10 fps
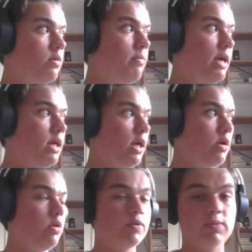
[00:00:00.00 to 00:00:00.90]

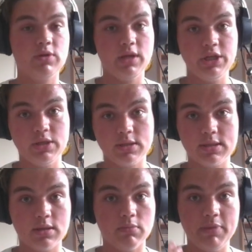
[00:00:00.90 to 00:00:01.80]
making some
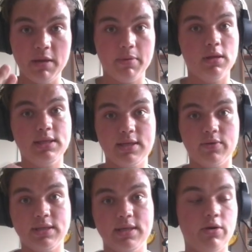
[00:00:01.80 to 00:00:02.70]
donations on PayPal,
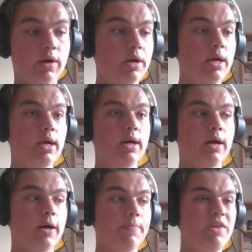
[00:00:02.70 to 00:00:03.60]
etc., etc.
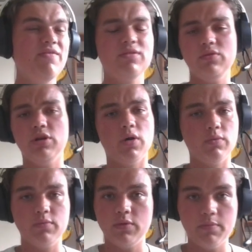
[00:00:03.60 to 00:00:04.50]
Even
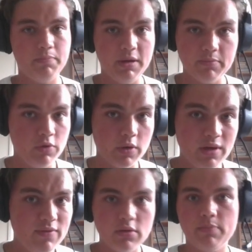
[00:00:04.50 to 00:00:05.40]

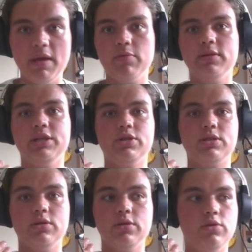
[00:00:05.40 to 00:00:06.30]
even the people that
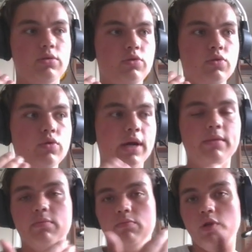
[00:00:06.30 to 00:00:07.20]
just took
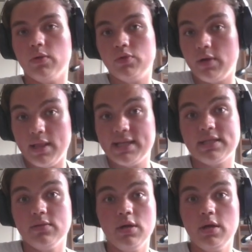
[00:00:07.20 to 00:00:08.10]
a
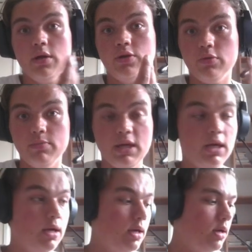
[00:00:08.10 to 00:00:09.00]
lesson to
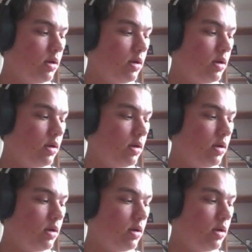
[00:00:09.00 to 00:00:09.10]
me